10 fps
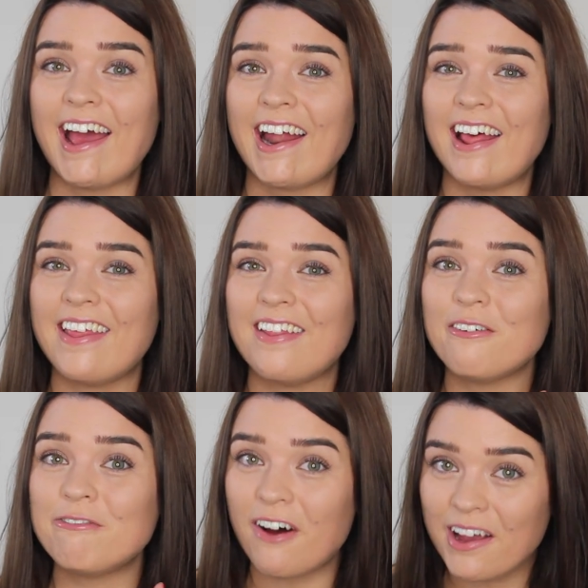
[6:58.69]
And then
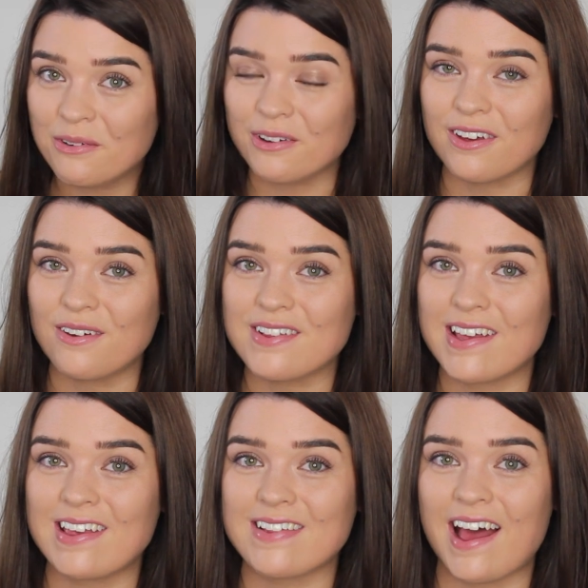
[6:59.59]
the final use
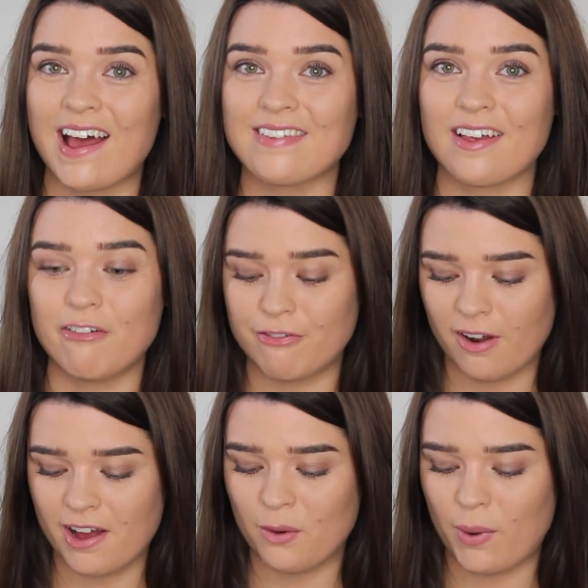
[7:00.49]
is as a
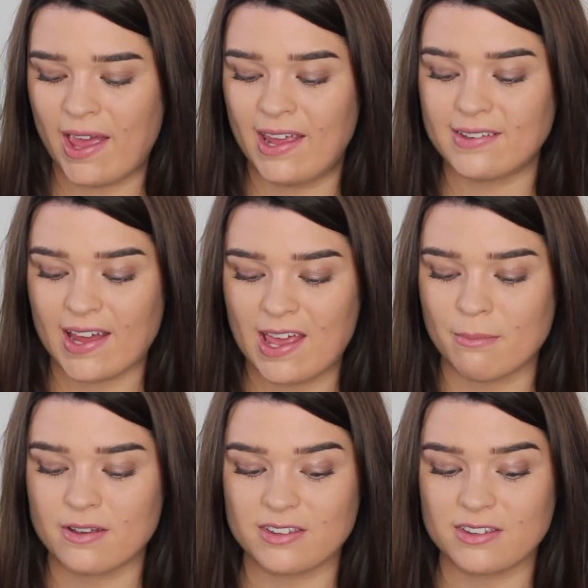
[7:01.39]
flyaway tamer.